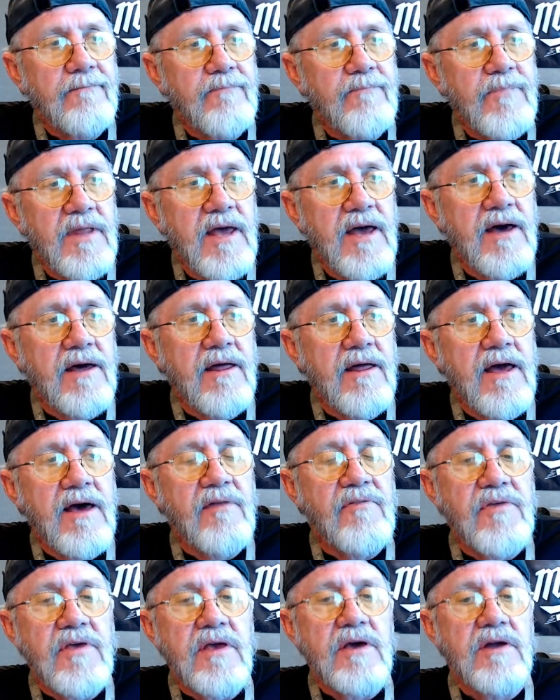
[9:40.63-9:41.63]

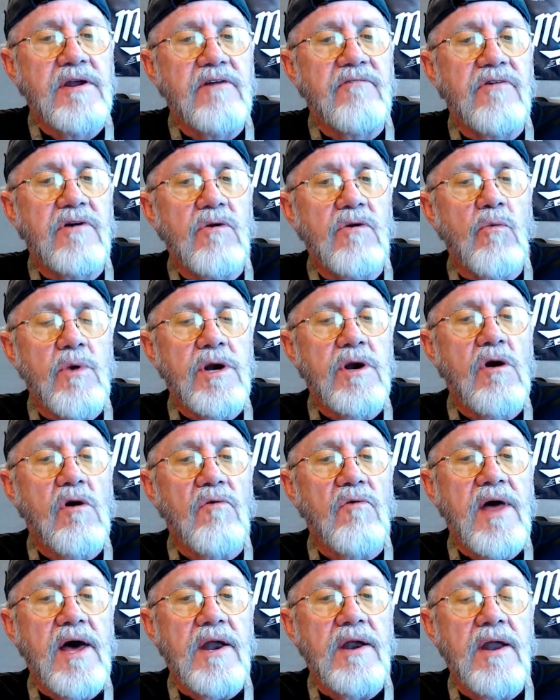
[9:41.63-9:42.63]
at the end of it. We know
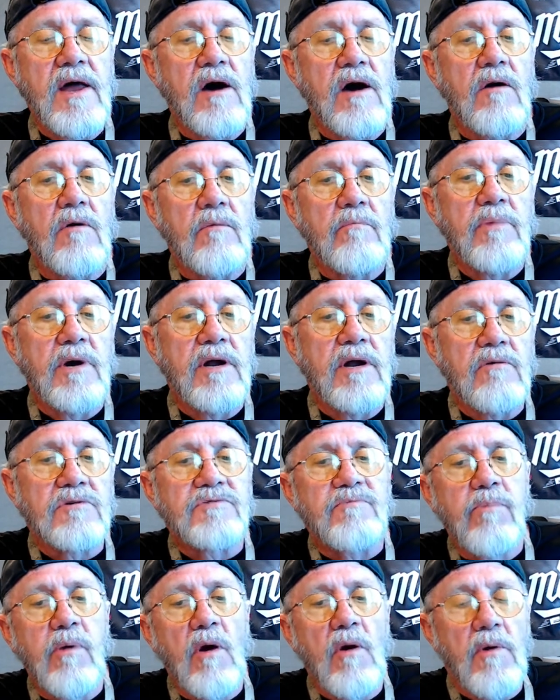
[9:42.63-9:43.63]
that now, but it was
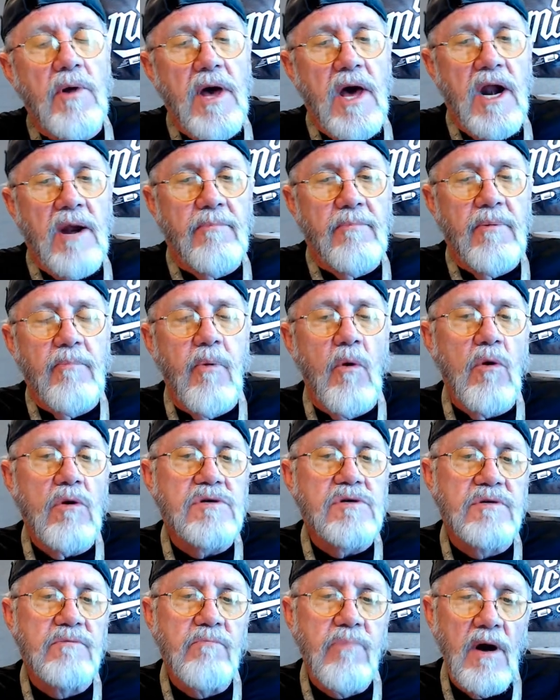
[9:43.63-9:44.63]
blown out of
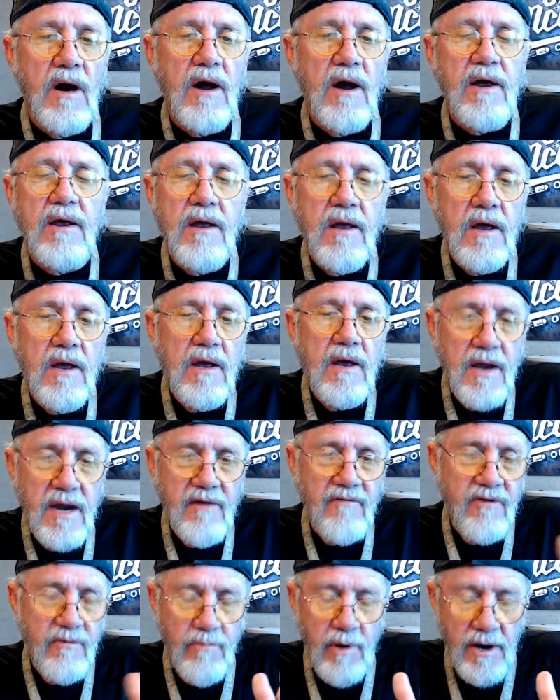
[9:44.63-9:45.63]
proportion by
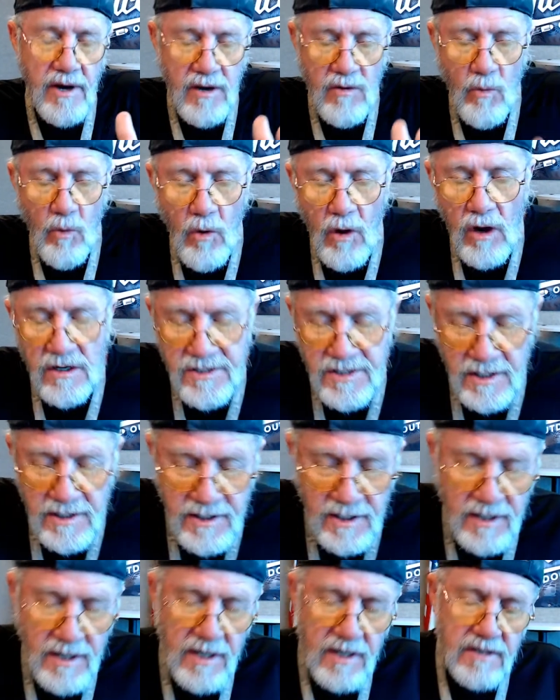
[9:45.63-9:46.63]
everybody in
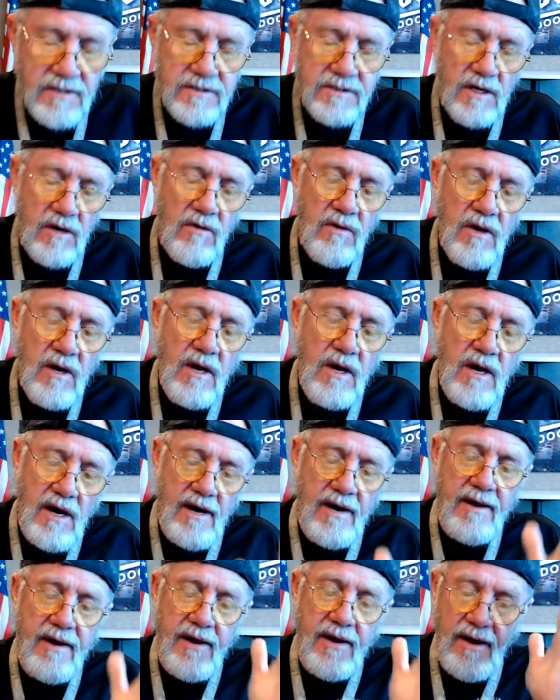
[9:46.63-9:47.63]
Washington. So
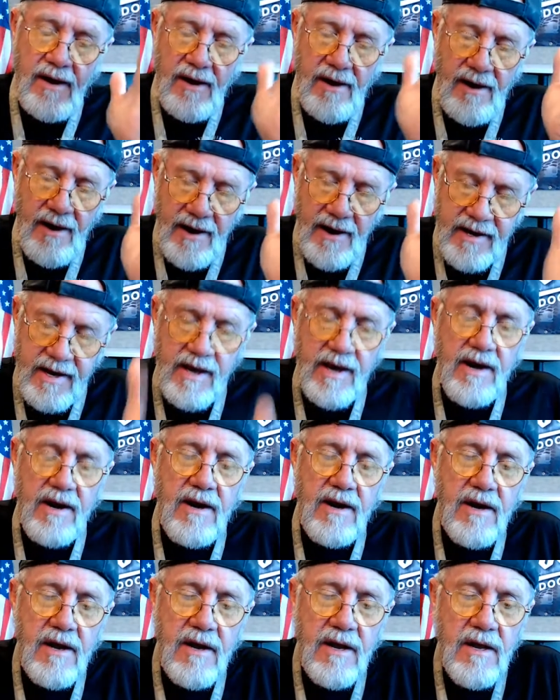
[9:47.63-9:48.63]
I get
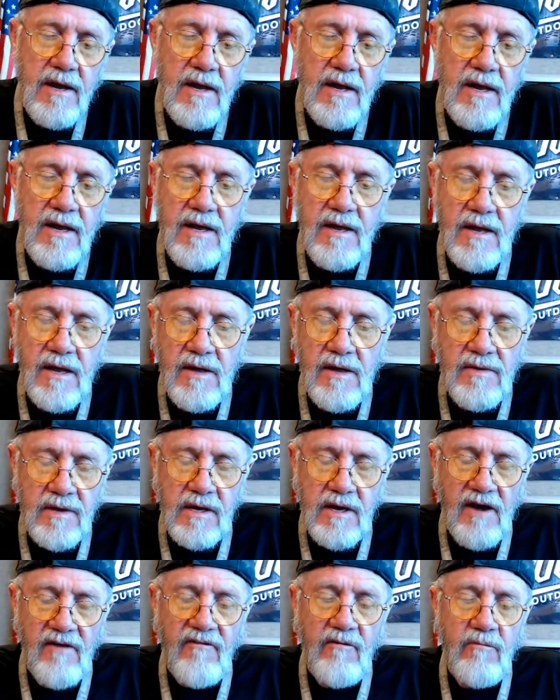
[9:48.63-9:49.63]
it. And the
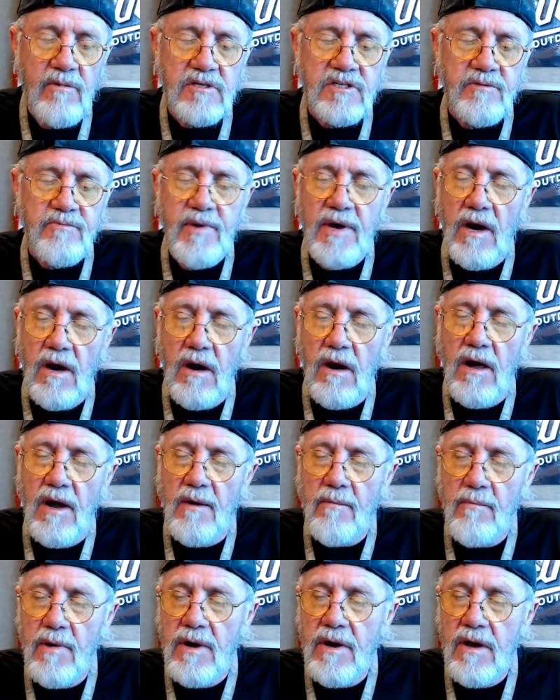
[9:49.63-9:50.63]
government spent a lot
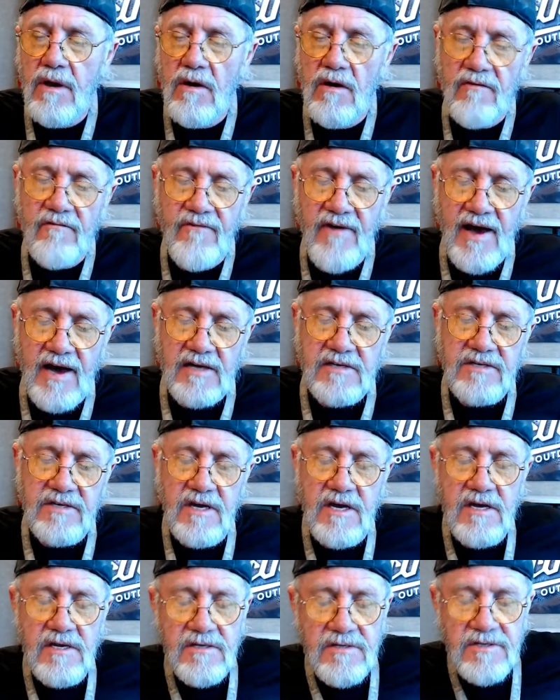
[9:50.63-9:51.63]
of money on
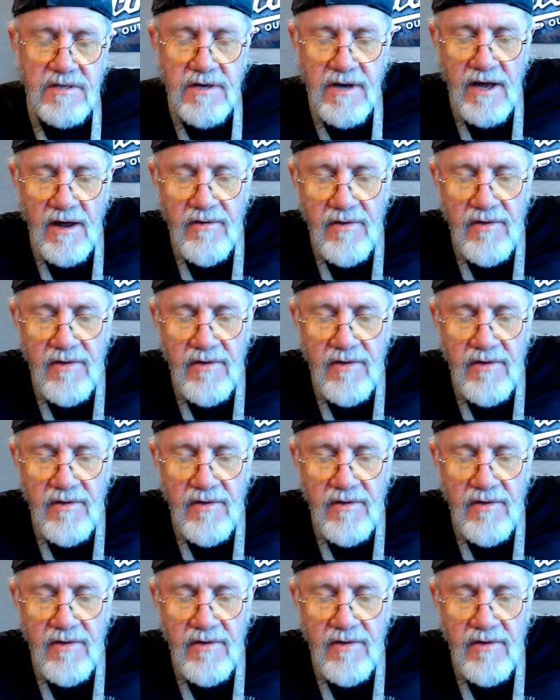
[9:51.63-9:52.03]
vaccines, and now